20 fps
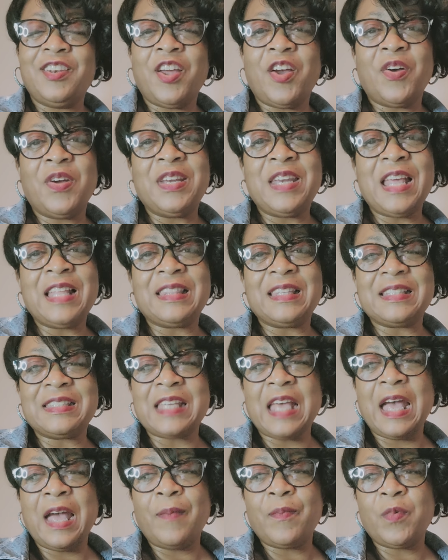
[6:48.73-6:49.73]
at the
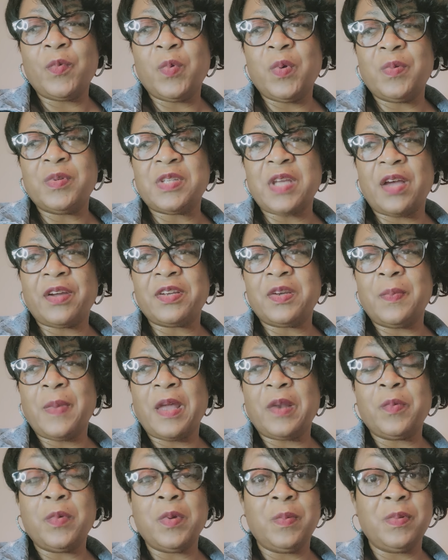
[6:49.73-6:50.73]
time when we were talking about
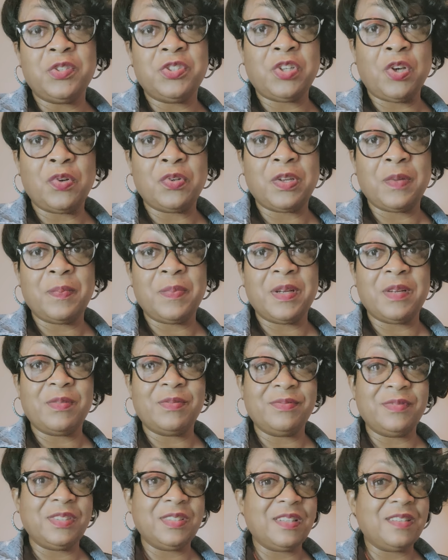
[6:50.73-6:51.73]
it, we were joking, but,
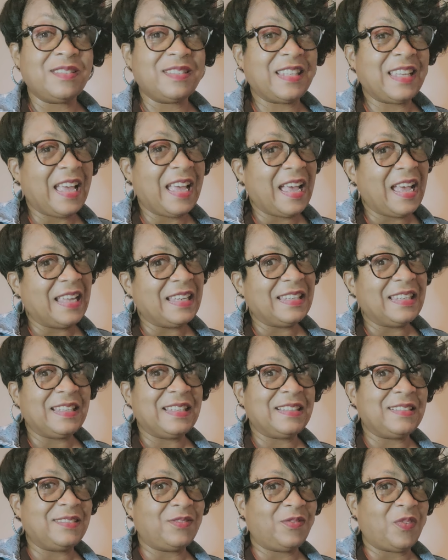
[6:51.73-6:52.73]
kind
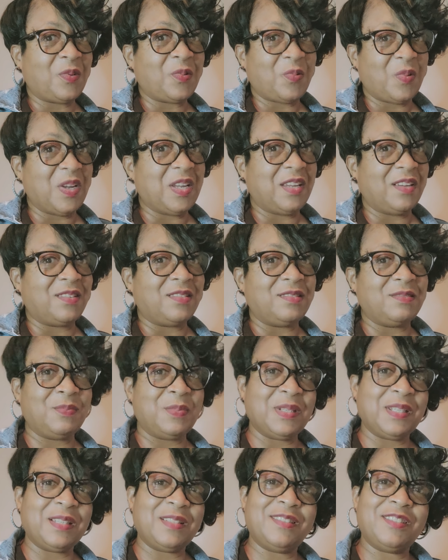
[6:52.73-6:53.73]
of for real,
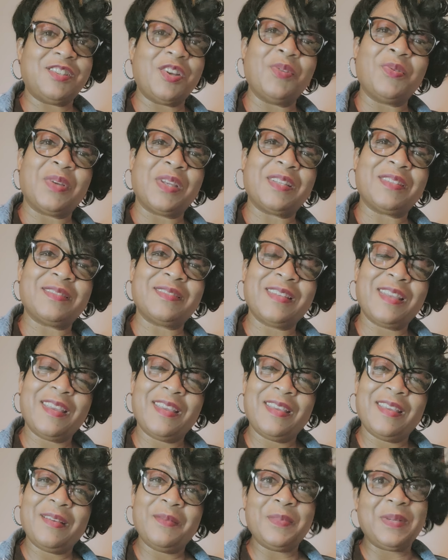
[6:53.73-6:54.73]
but joking,
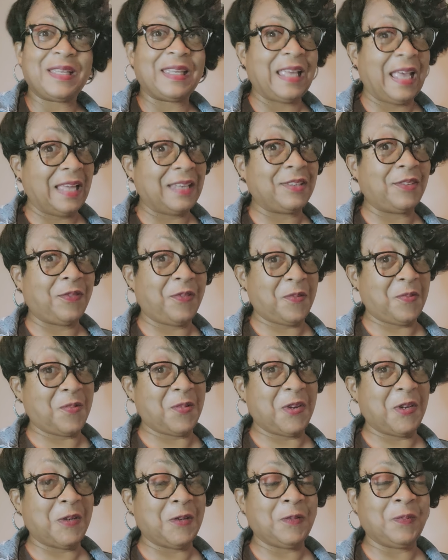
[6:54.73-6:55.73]
but kind of for
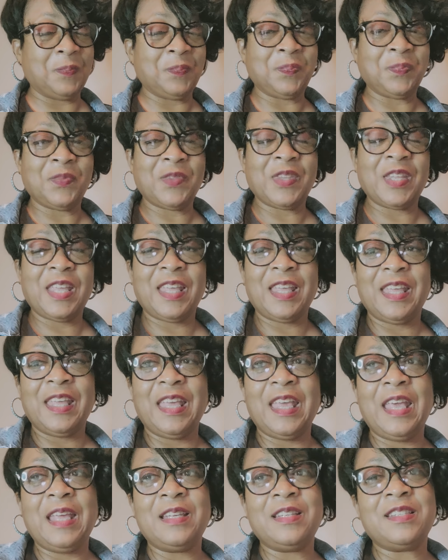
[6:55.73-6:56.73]
real.
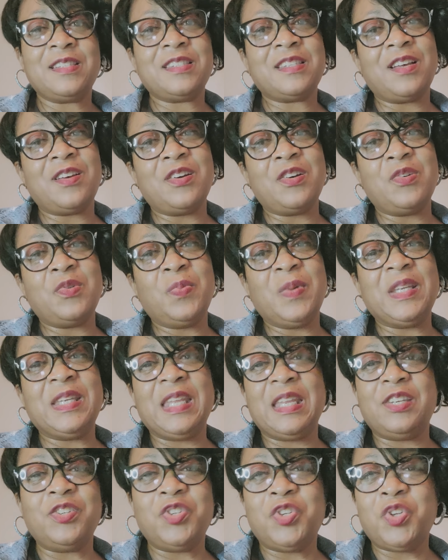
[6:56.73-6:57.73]
And so we
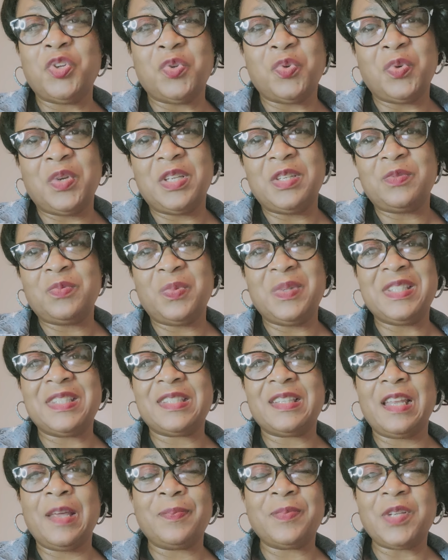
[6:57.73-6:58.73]
didn't do it. We
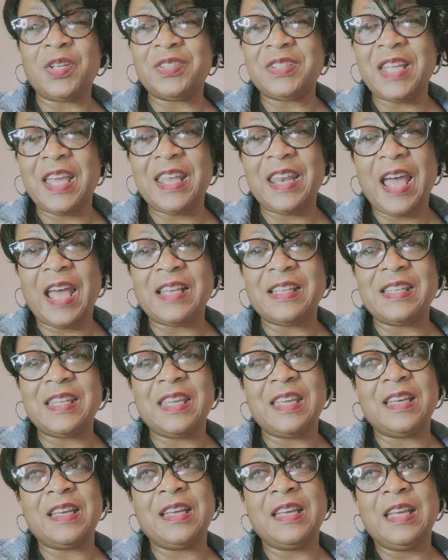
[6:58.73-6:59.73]
slept on that
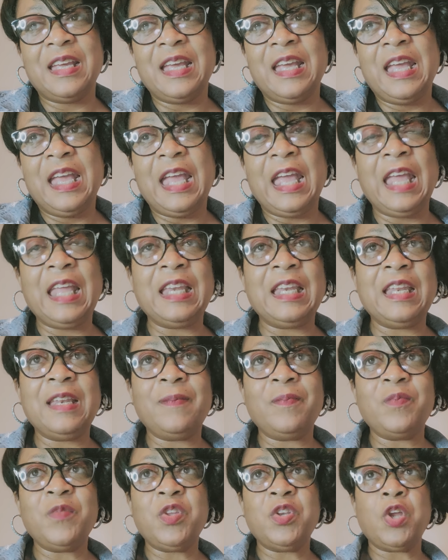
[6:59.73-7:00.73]
idea. And,
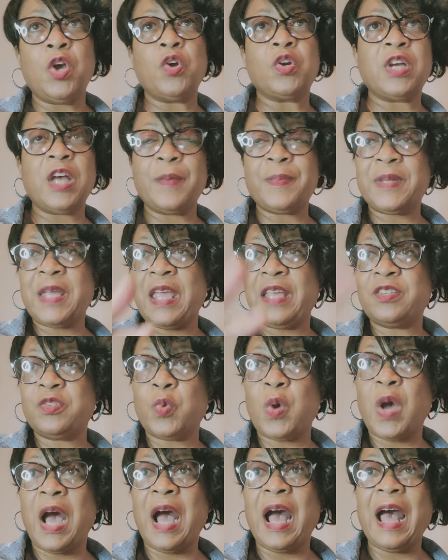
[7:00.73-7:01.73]
cupcakes
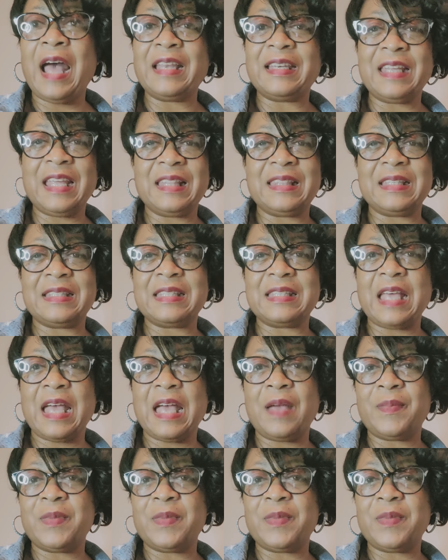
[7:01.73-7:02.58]
were hot at the time, and